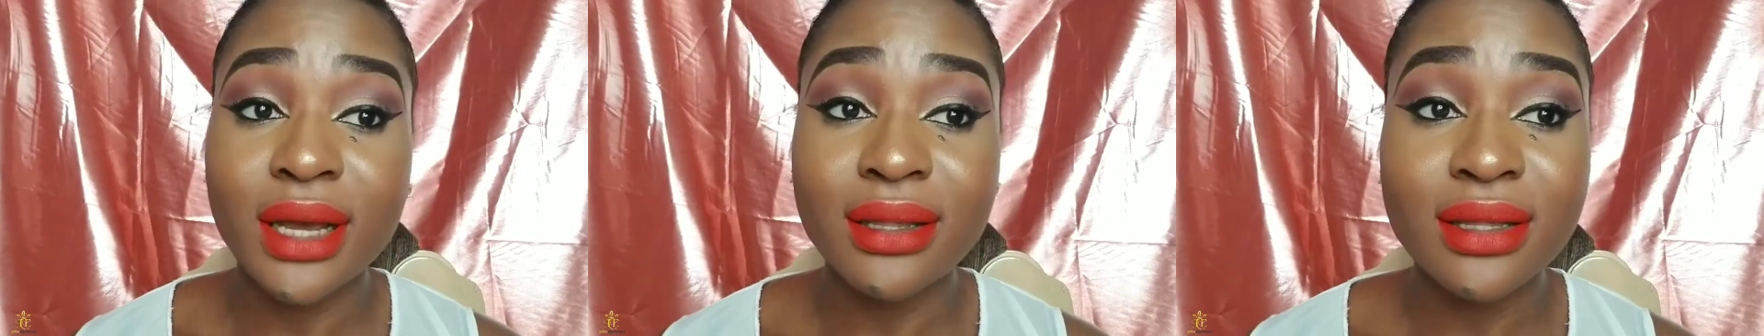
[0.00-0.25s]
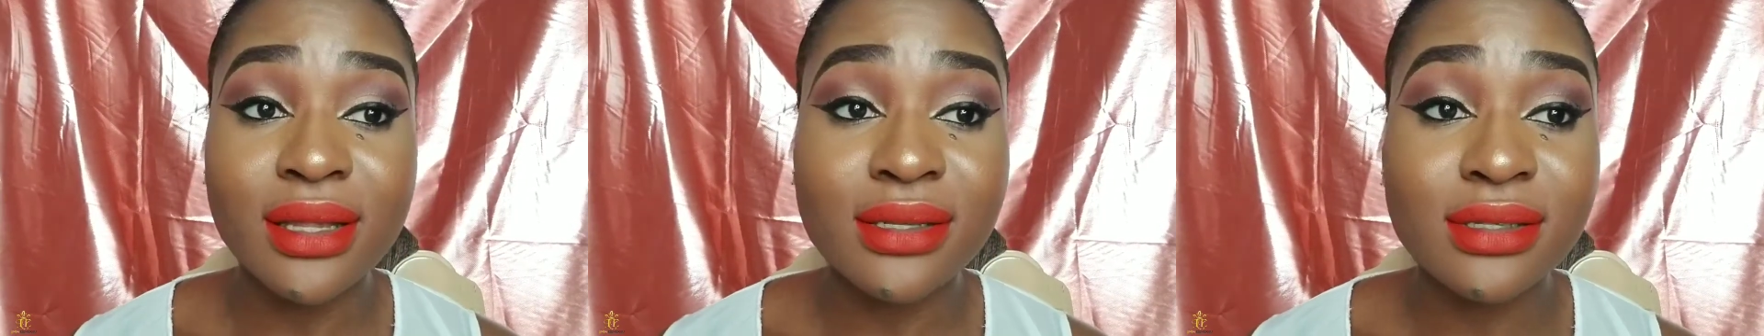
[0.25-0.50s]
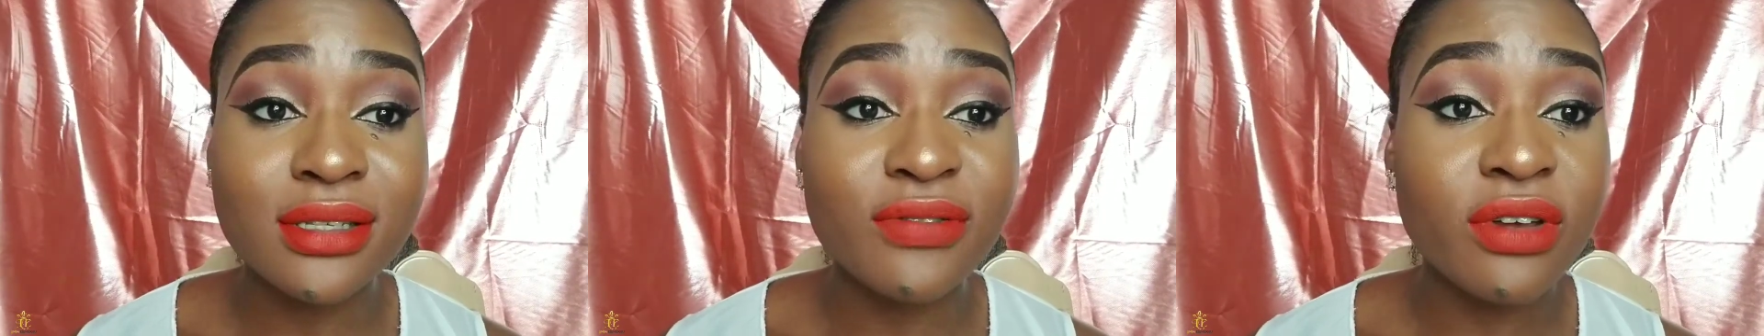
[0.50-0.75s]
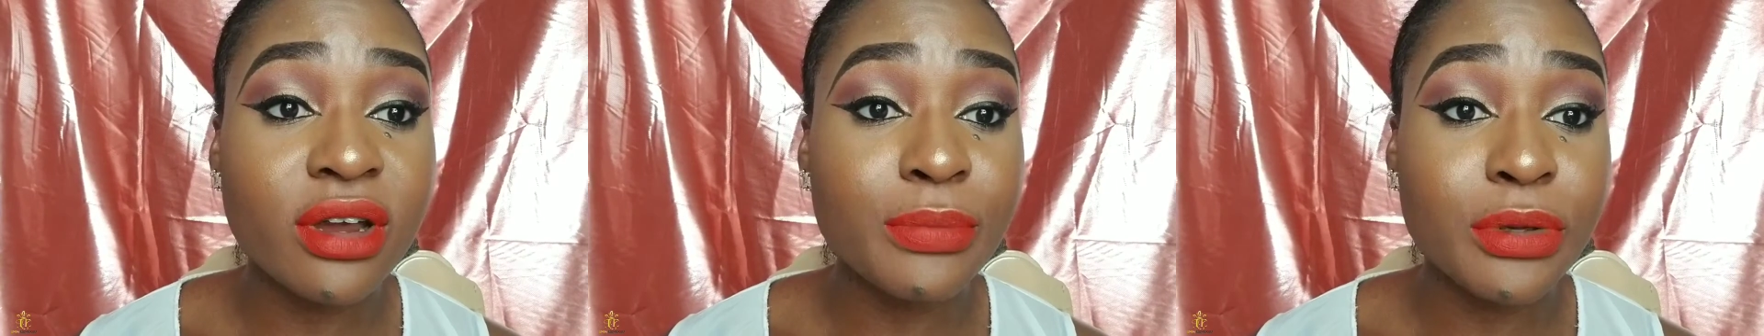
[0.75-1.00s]
I think this is a
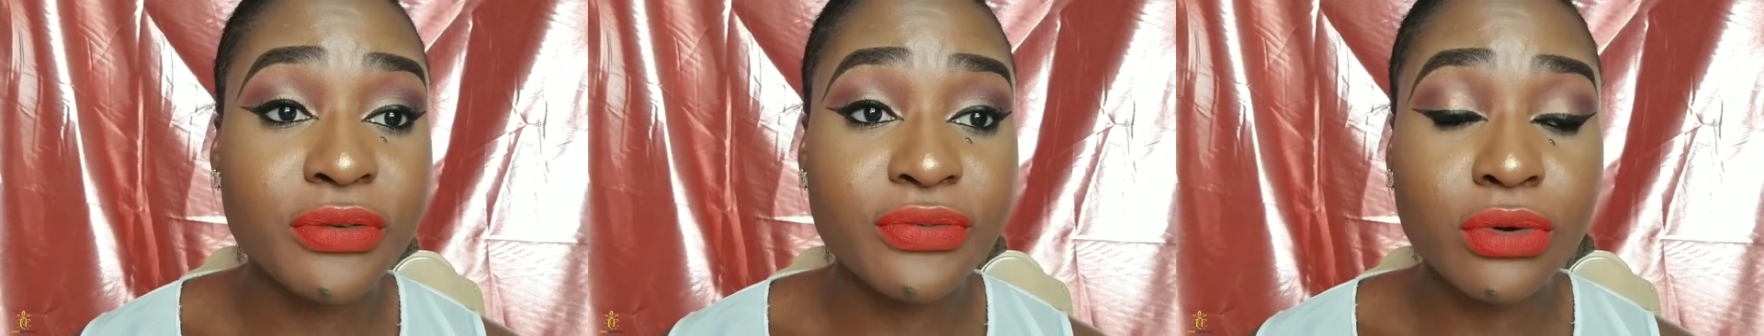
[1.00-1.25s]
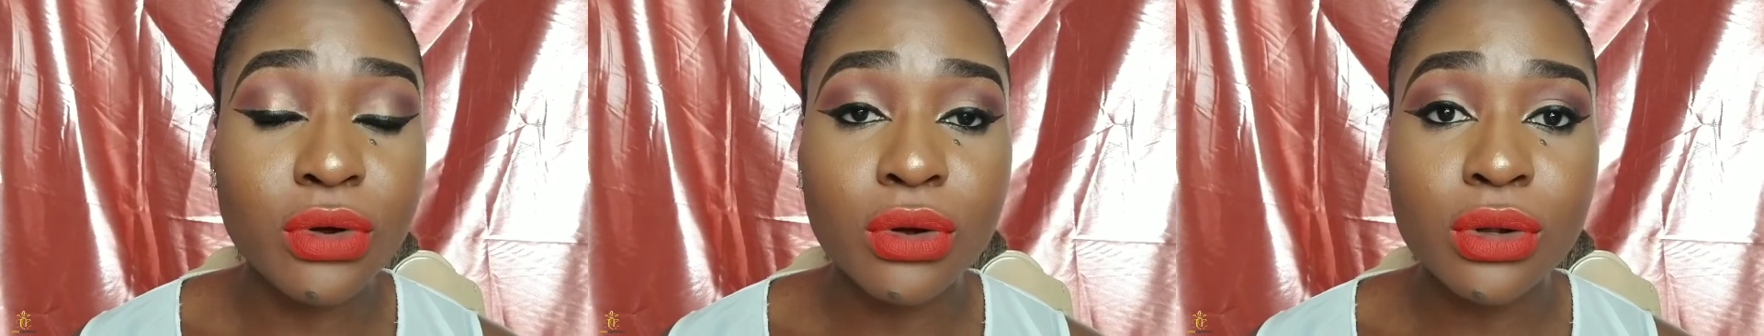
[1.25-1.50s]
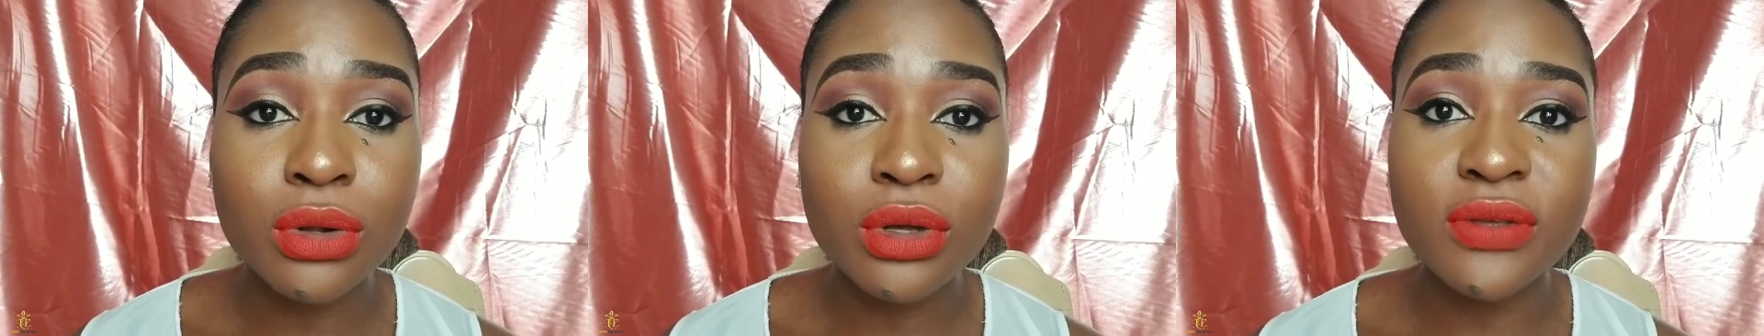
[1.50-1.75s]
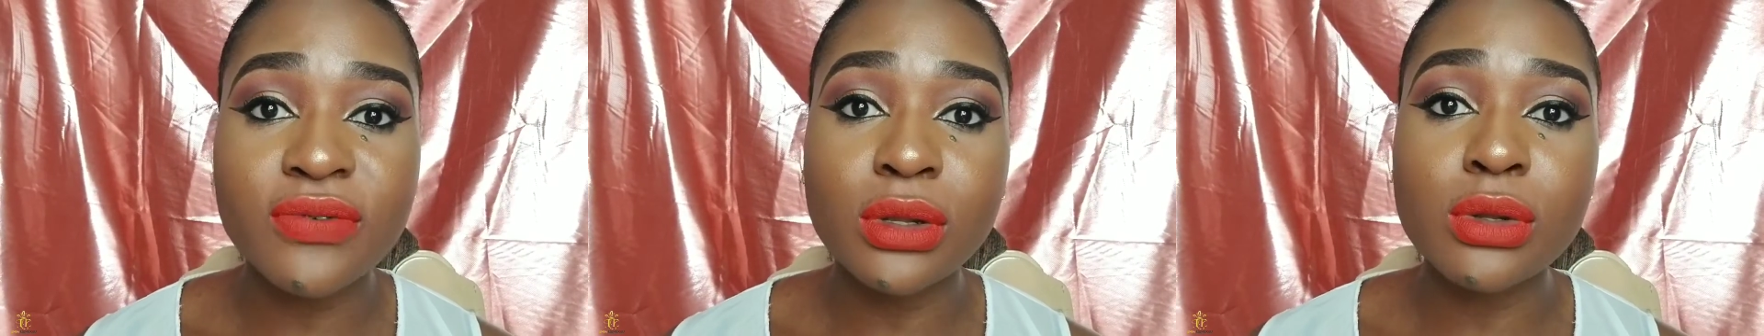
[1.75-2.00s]
very beautiful
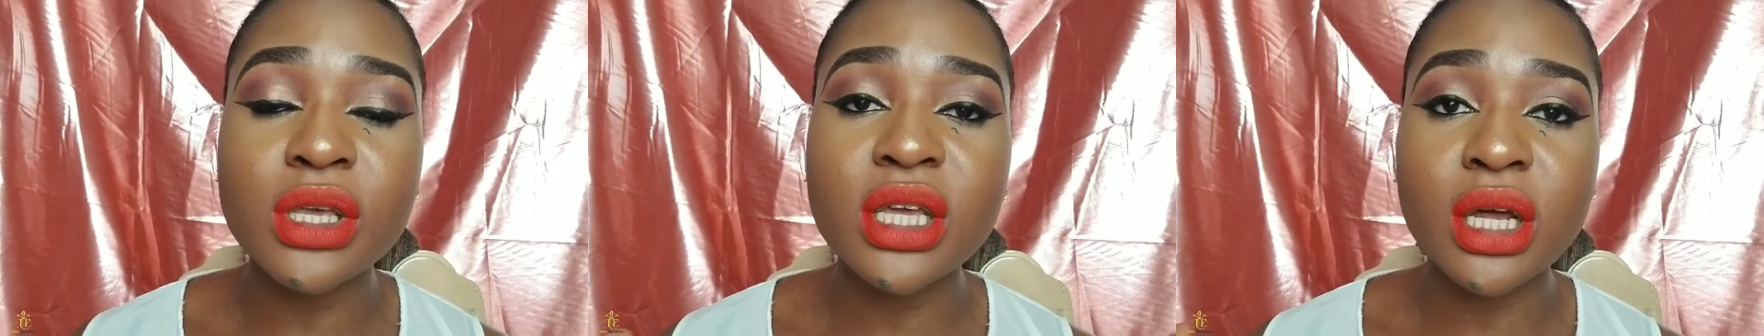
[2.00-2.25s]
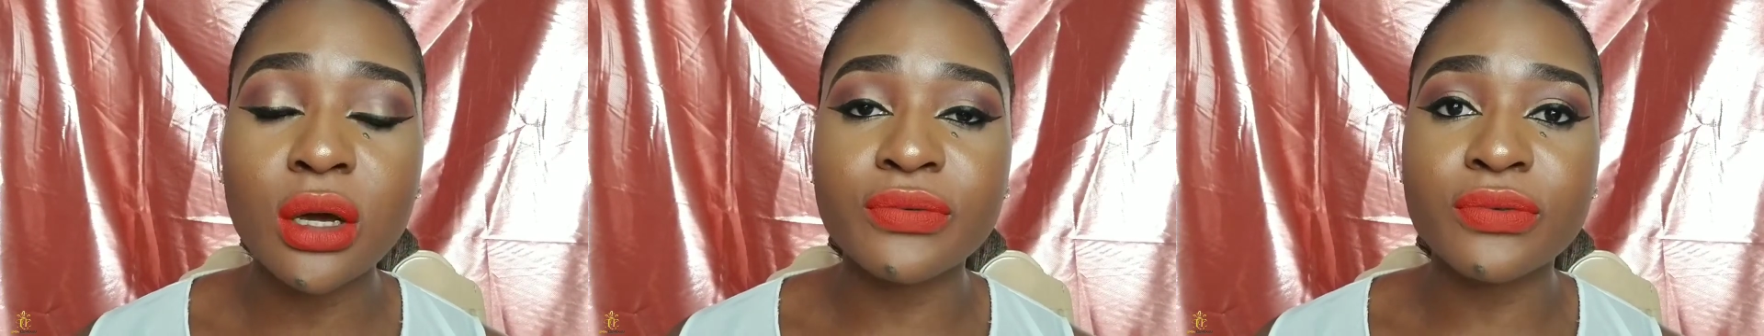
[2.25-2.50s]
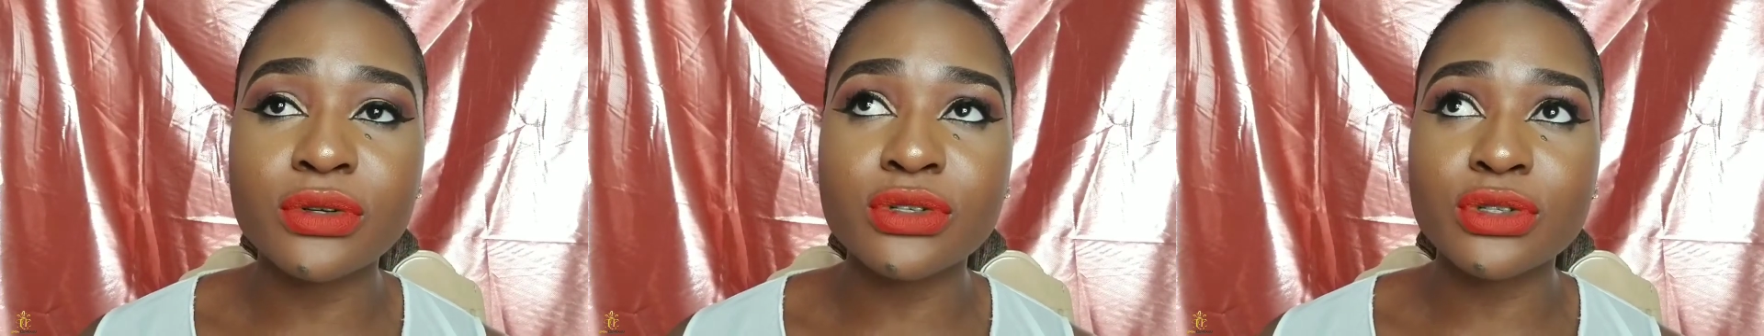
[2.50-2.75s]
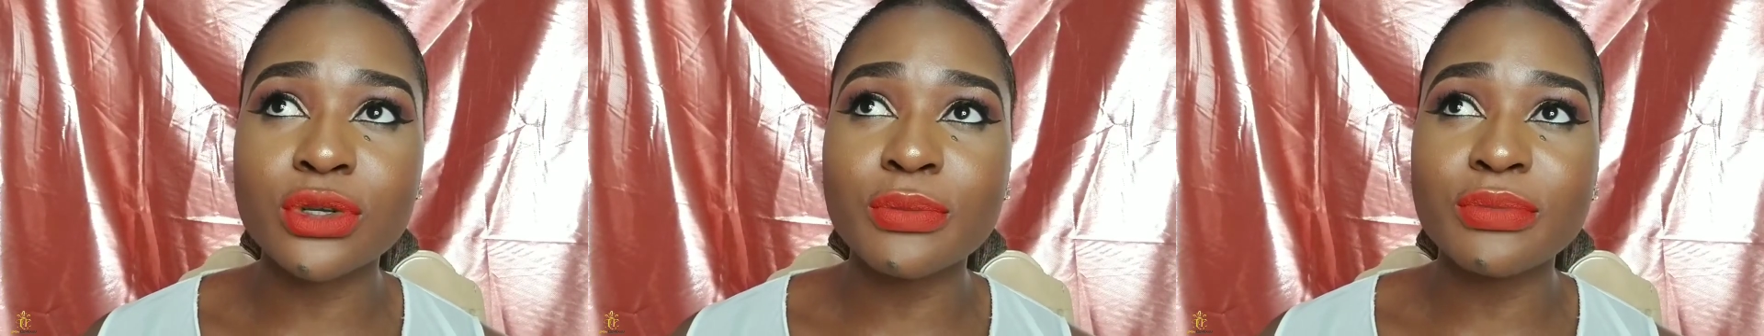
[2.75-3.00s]
color. If you're looking out for
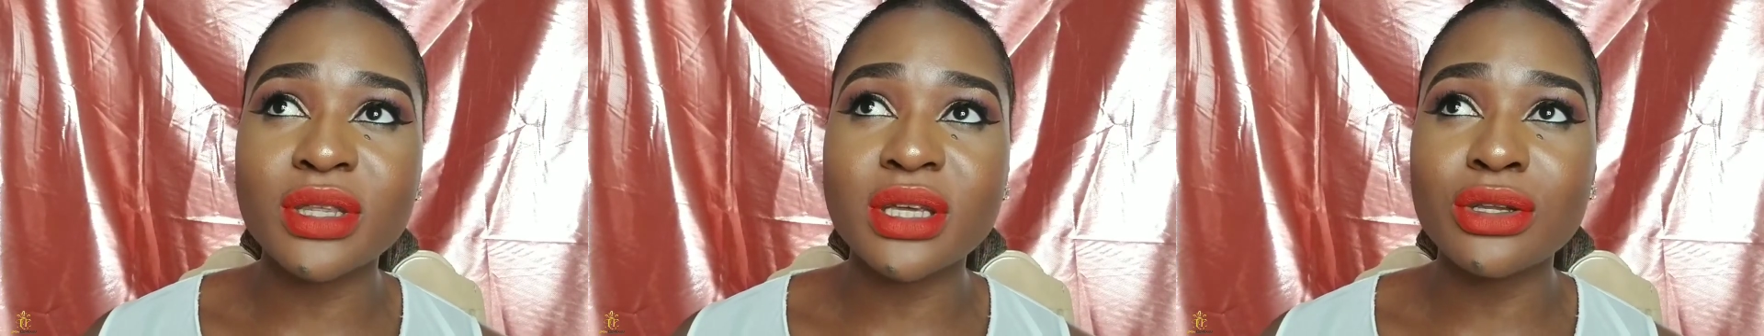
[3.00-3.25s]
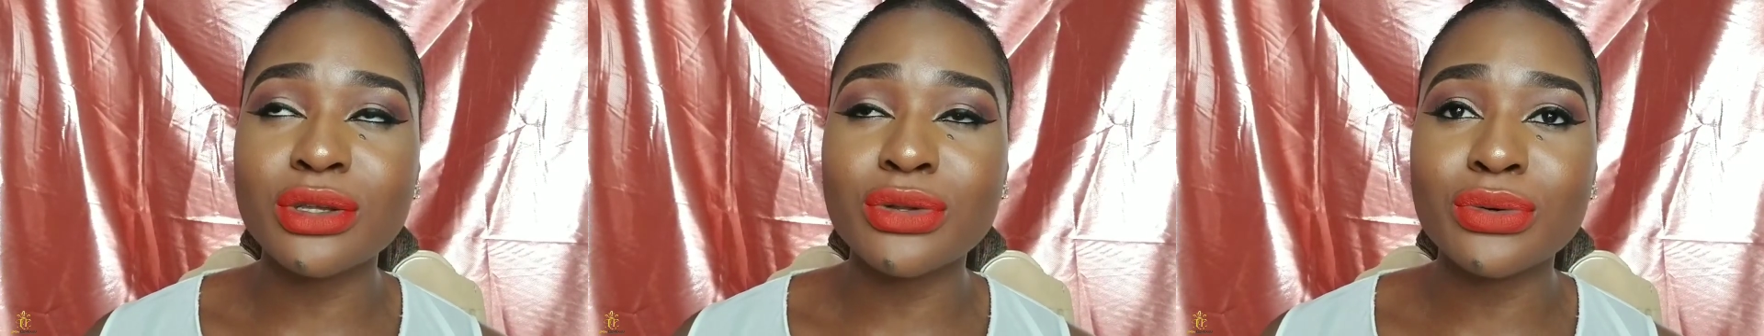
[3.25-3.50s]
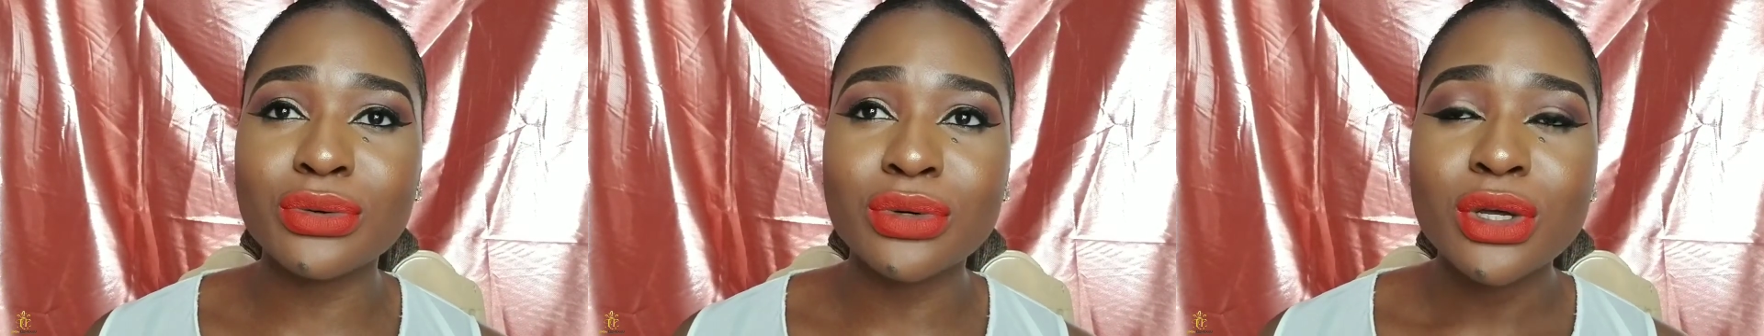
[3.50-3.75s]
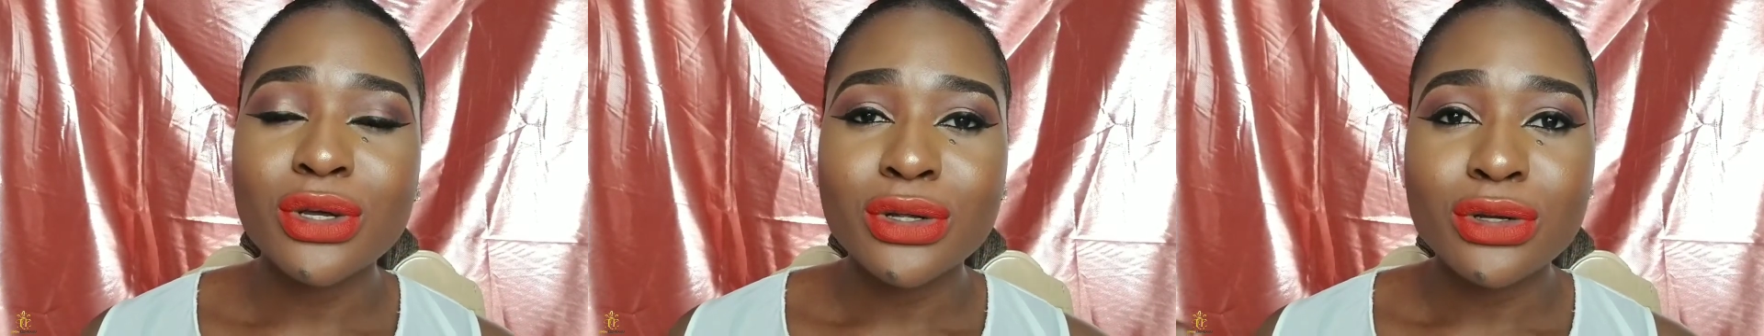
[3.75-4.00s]
something, you know,